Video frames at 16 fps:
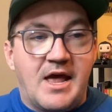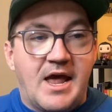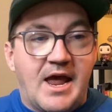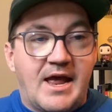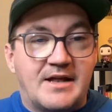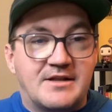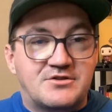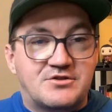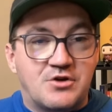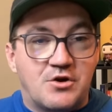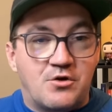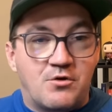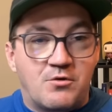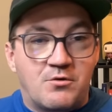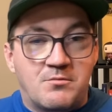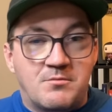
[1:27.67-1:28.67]
And
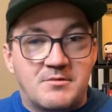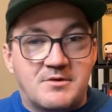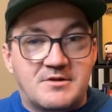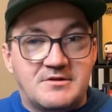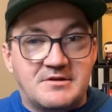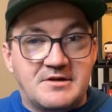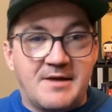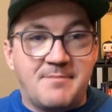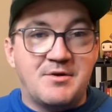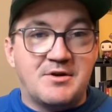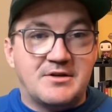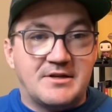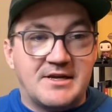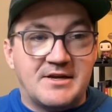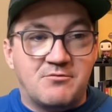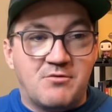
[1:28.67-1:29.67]
so
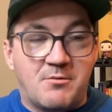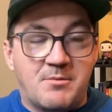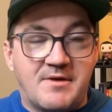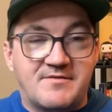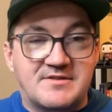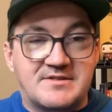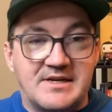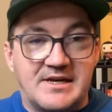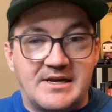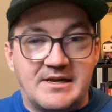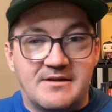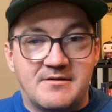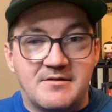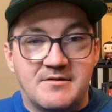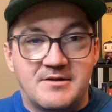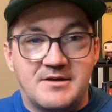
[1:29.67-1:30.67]
typically what we've
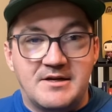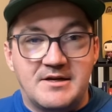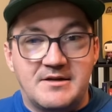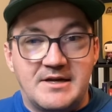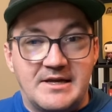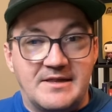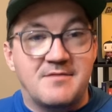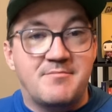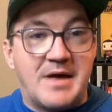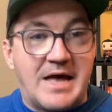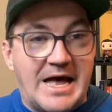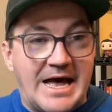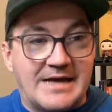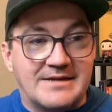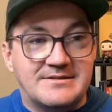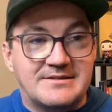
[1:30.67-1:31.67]
seen in the
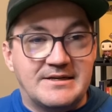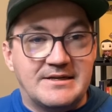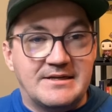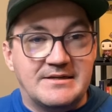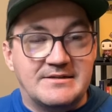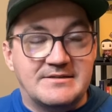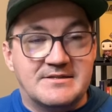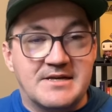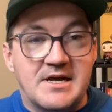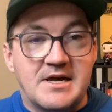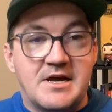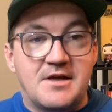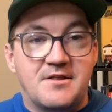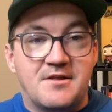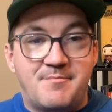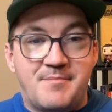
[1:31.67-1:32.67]
past is
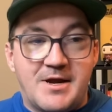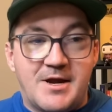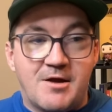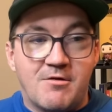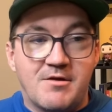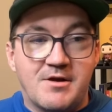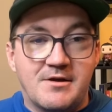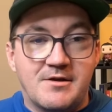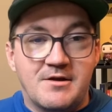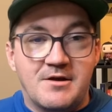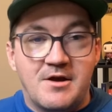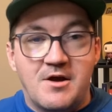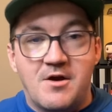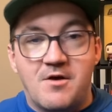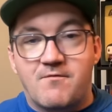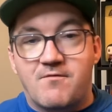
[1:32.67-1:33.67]
the period
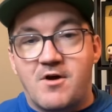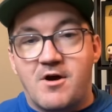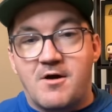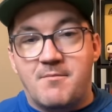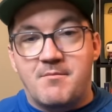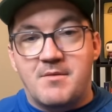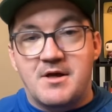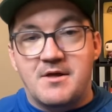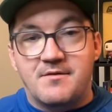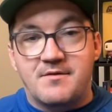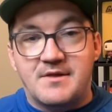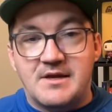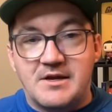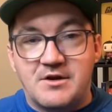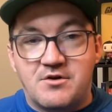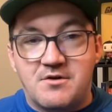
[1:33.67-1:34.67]
from
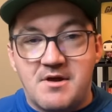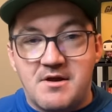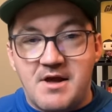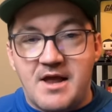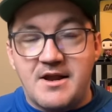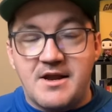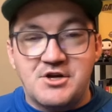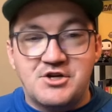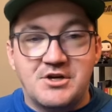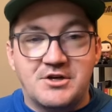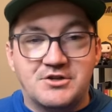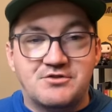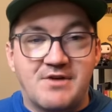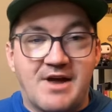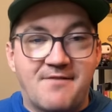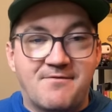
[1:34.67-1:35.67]
the NHL's
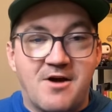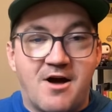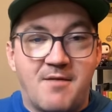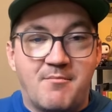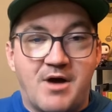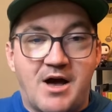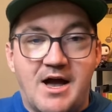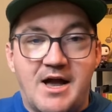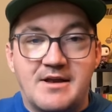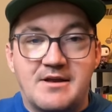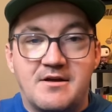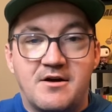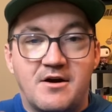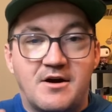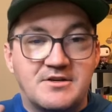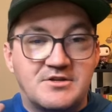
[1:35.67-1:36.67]
draft combine
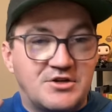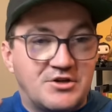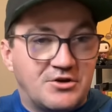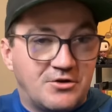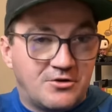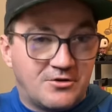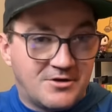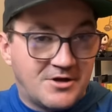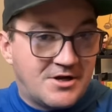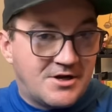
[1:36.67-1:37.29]
until